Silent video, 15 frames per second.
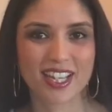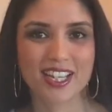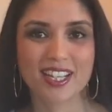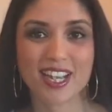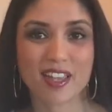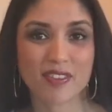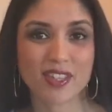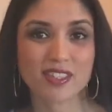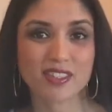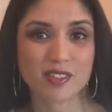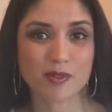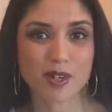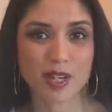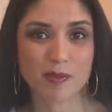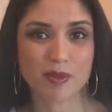Now, this
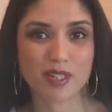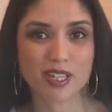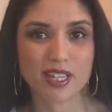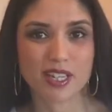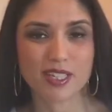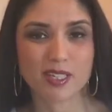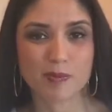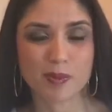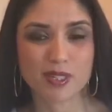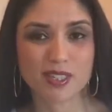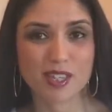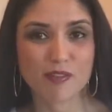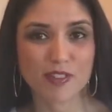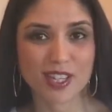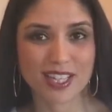script is
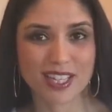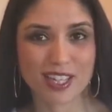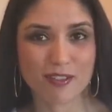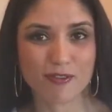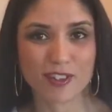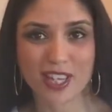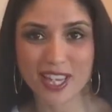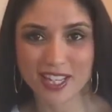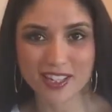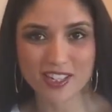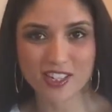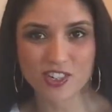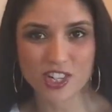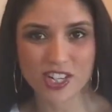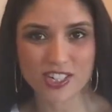specifically for hidden
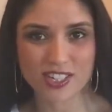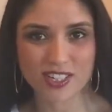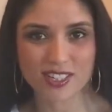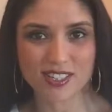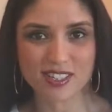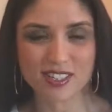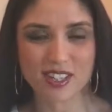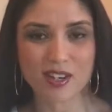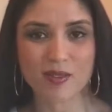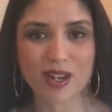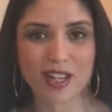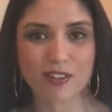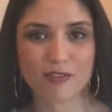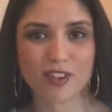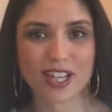agendas
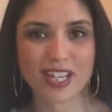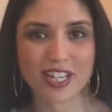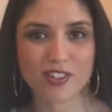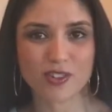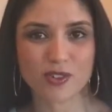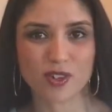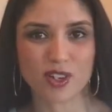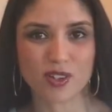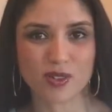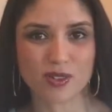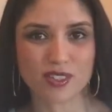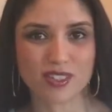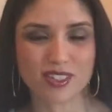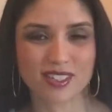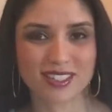around financial
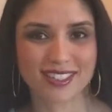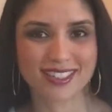goals.